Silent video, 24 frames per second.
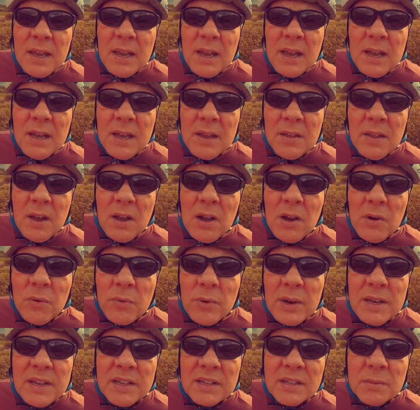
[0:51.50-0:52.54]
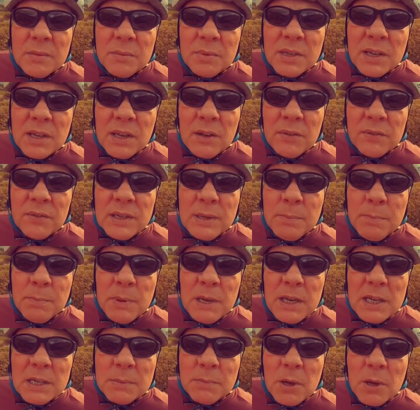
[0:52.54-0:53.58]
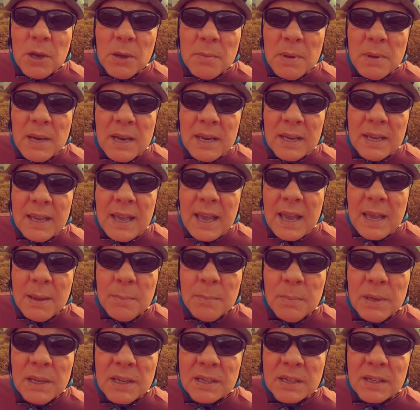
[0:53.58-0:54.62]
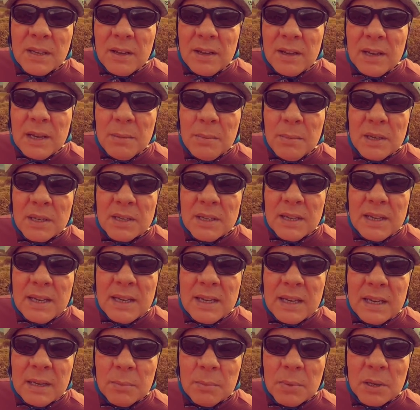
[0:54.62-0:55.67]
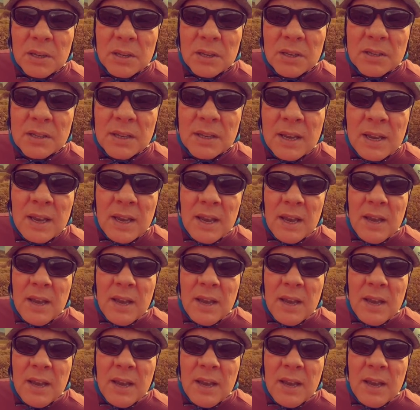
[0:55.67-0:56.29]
Uh, heart rates themselves in beats per minute can be slightly misleading because